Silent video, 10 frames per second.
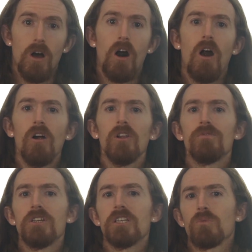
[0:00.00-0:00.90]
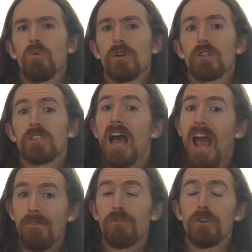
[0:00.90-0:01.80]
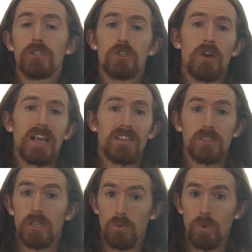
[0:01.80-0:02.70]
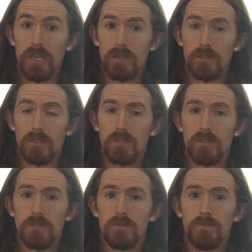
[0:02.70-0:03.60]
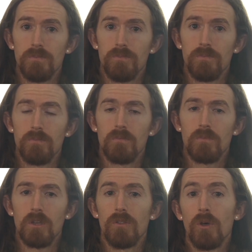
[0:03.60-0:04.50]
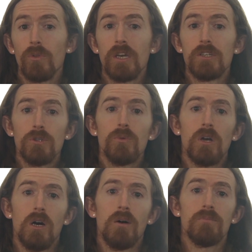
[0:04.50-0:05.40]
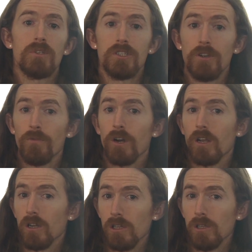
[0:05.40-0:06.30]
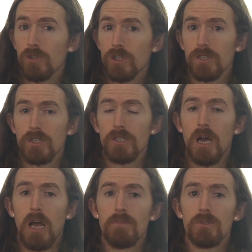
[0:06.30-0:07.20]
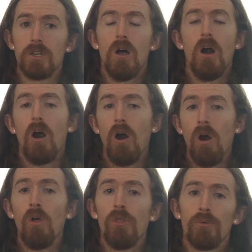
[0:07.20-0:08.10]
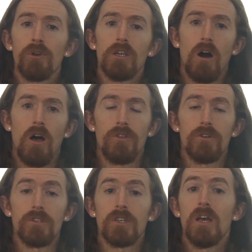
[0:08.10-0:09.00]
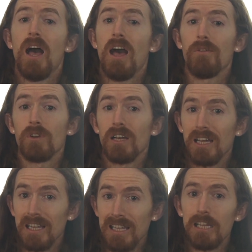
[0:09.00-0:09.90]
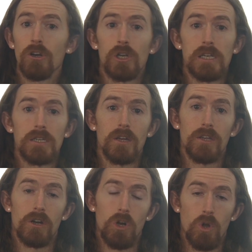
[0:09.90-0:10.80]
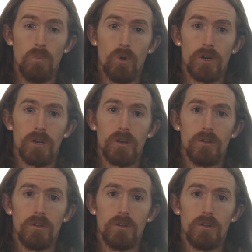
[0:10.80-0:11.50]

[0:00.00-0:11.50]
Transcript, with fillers: All of these works have their strengths and weaknesses. Though they do come to different conclusions at times, all three authors have clearly done their homework.